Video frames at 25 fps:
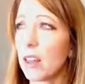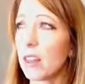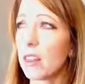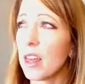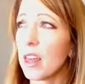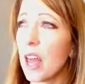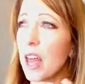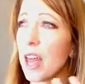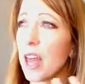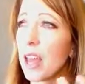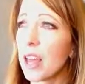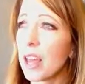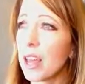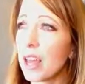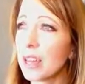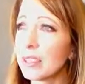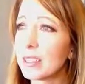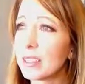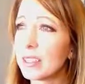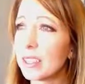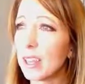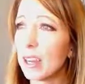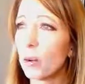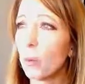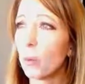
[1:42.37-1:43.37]
they
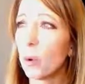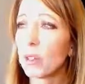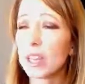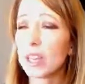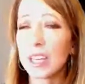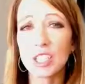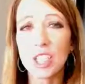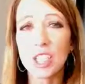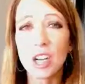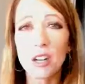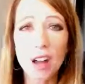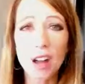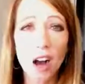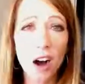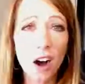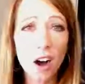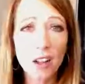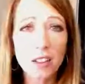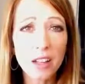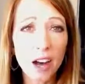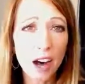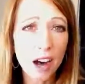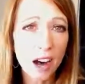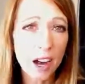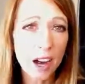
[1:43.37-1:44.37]
it's when they shout
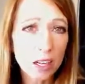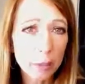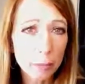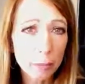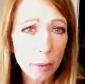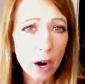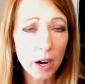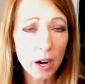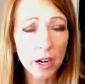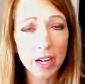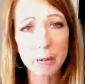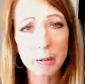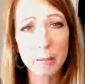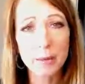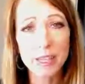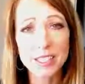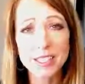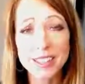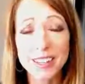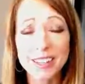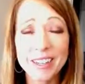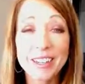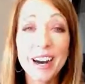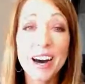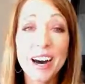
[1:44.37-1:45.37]
Allah Akbar, it
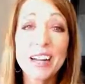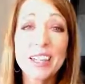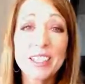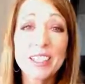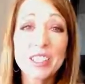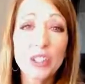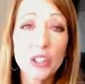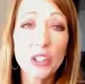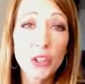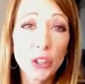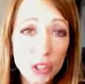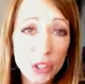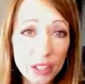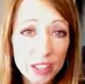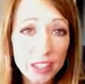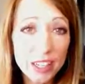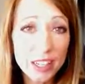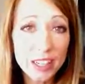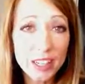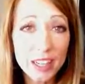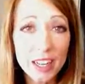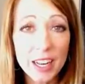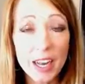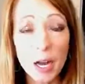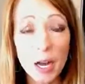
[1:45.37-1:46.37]
means God is
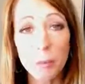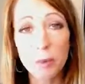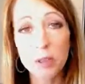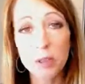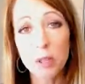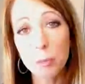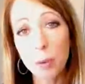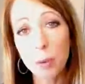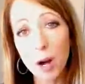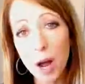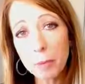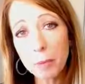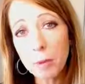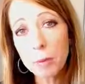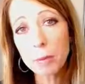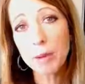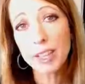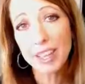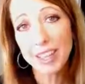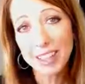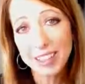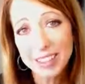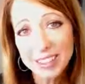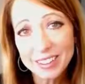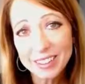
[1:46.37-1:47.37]
good. But the problem
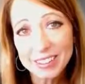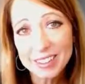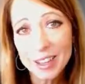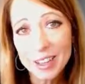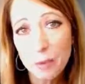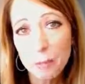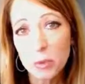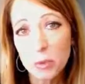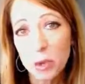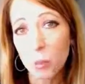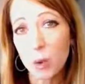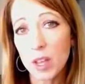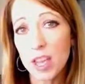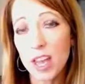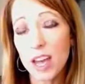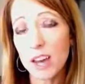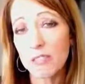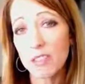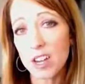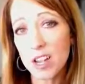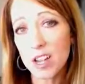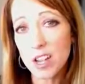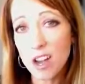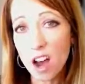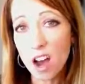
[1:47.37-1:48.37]
is we
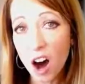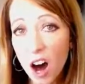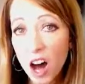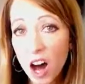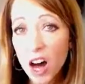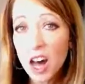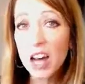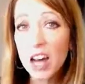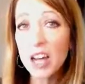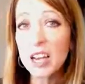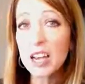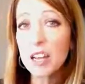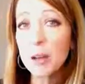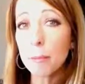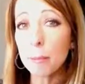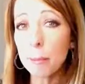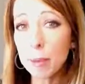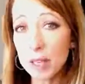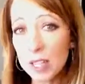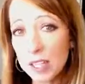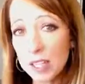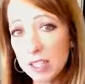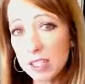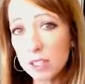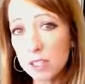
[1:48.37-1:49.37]
have
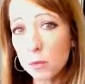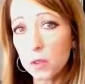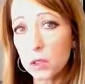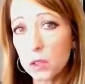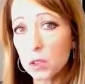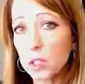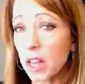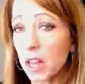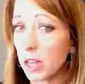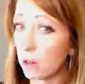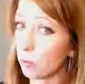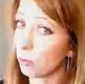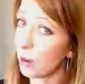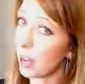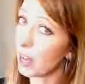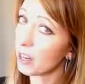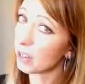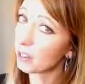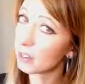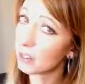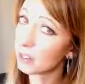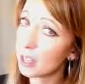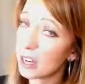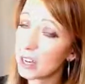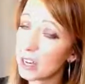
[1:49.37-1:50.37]
non-peaceful and
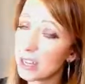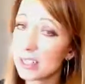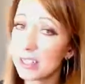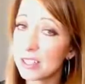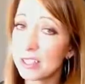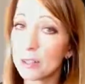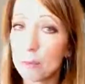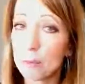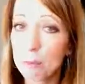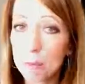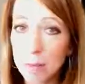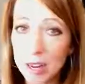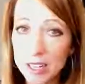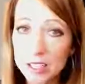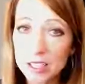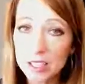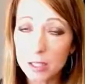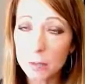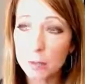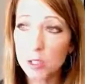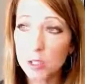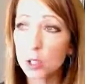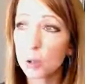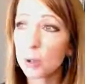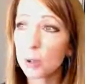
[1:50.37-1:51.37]
radicalized
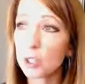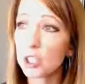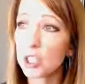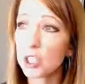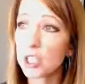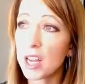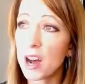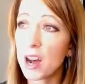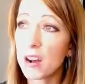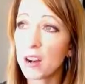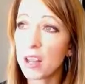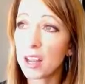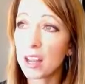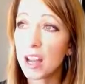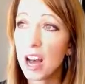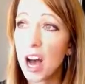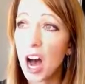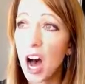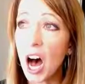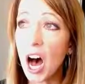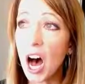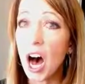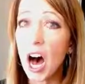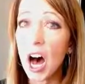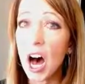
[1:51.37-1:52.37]
Muslims who are shouting
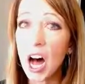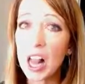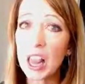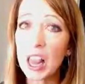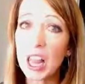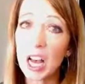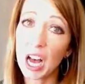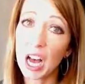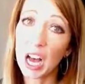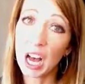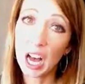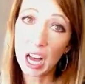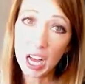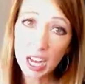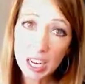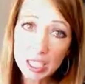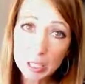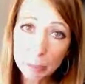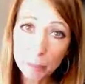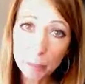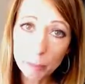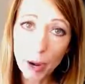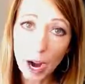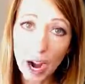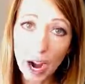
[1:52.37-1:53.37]
Allah
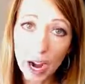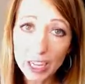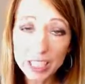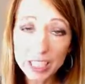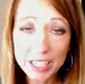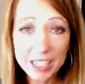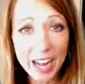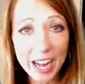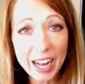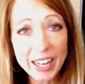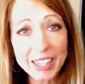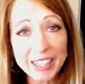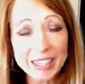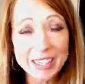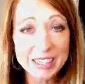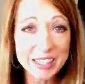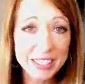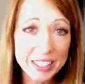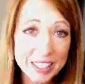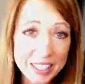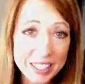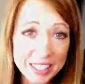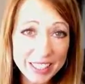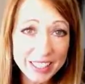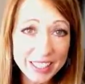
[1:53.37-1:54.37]
Akbar, God is
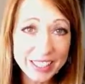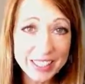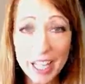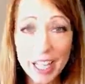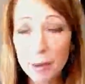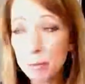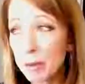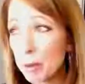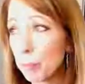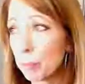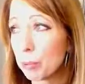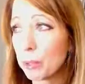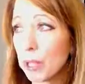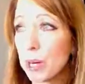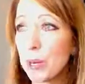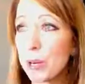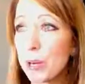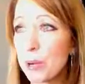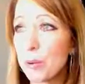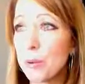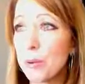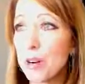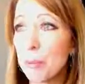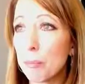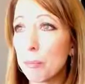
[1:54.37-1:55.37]
good. Let me blow
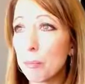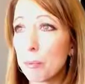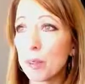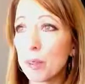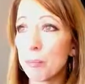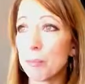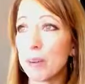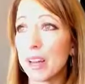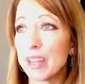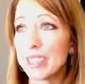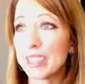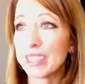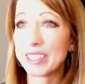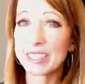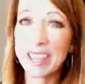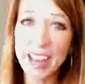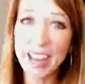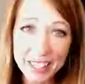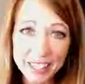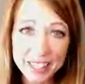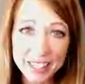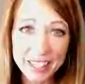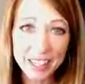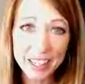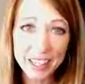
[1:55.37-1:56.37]
you up with my
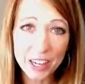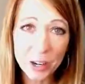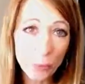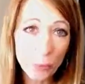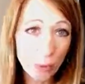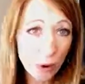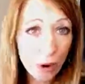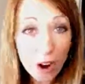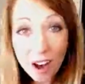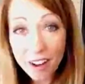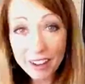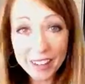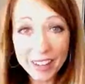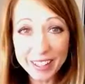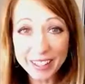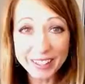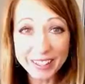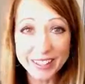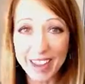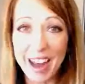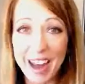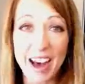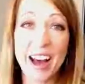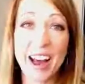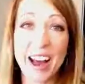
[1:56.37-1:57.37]
sack here, and we're all gonna
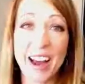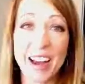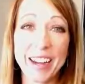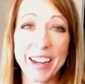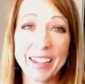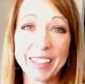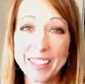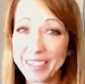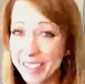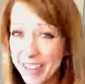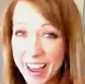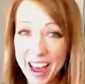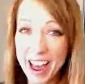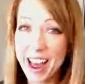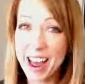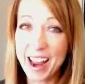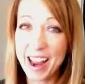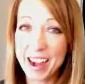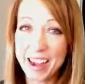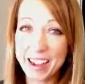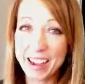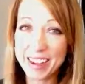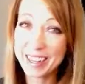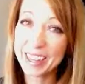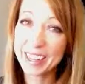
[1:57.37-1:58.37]
die.
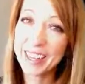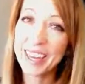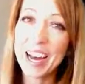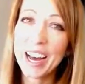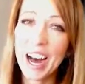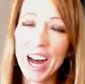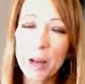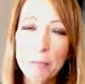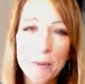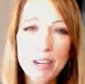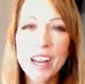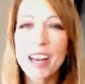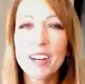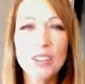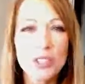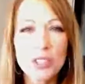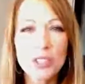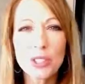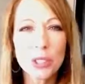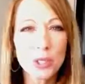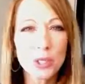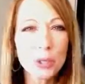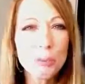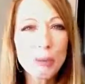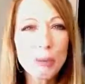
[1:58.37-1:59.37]
Yay! I mean, how
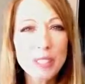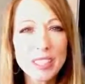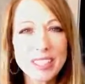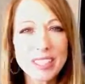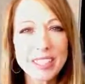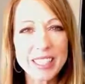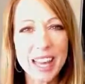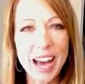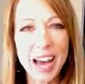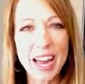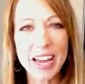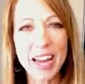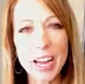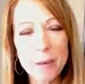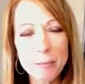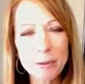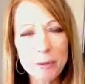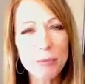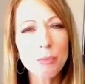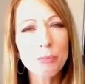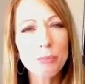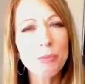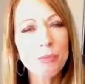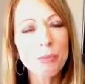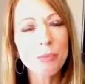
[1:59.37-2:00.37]
stupid is that? I
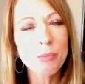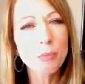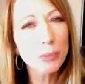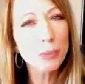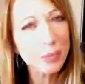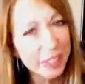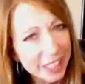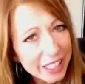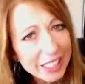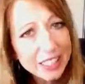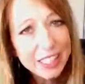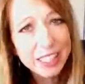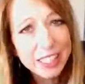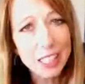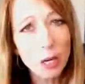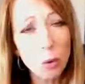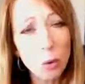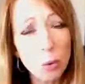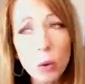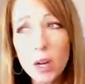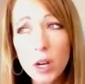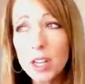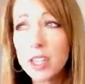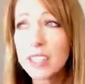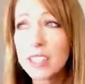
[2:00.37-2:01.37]
mean, really,
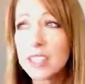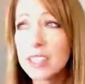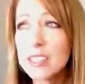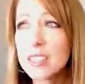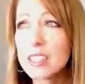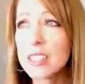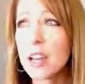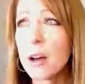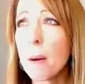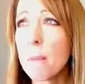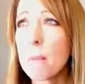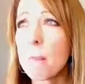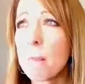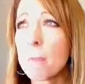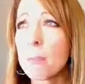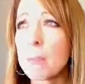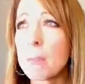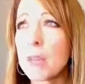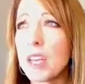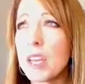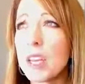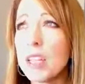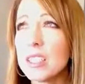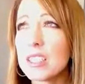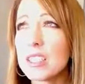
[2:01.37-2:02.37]
what is
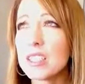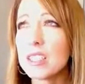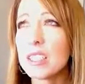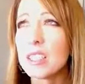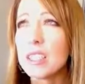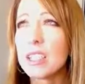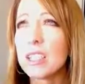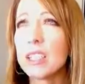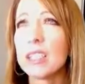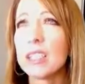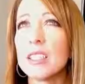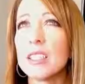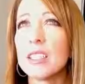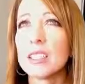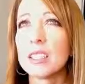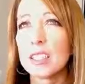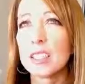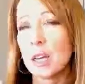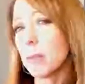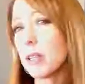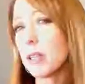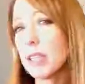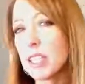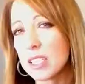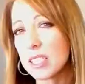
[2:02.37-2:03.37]
is
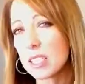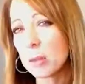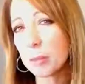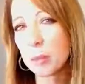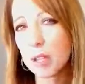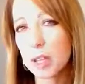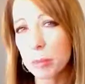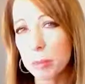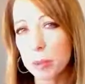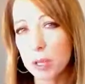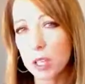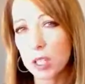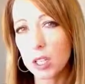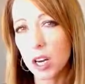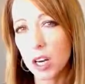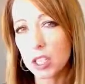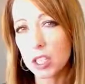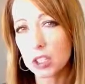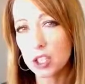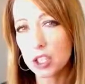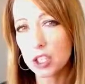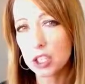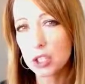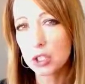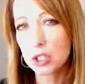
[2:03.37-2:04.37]
some of these people
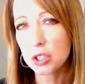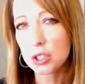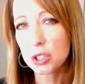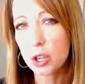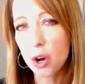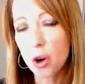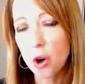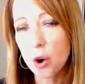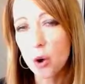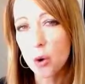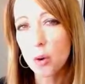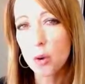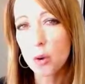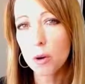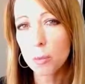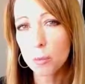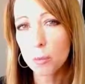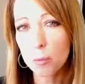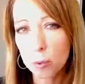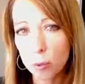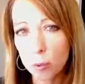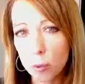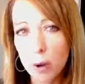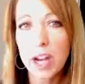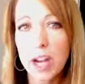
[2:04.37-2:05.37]
are just so
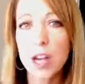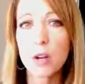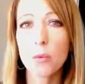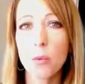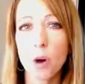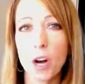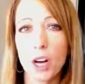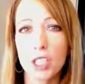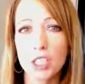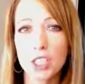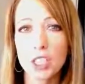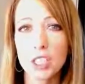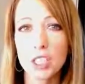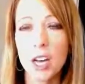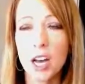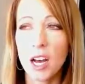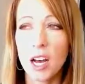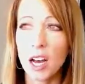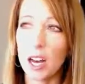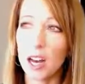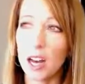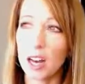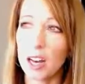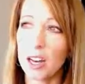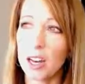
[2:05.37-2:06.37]
brainwashed.
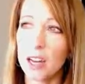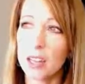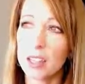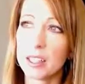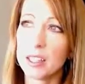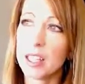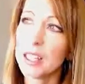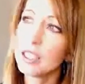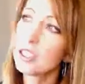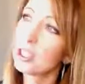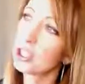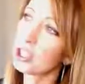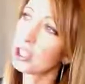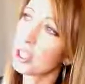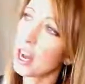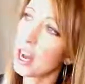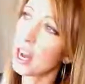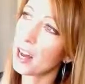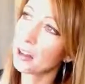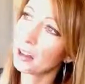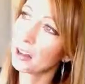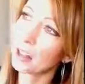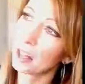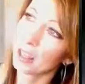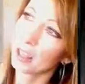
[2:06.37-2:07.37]
Uh, let's
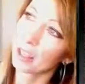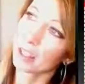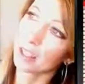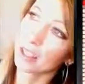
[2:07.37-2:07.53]
shout,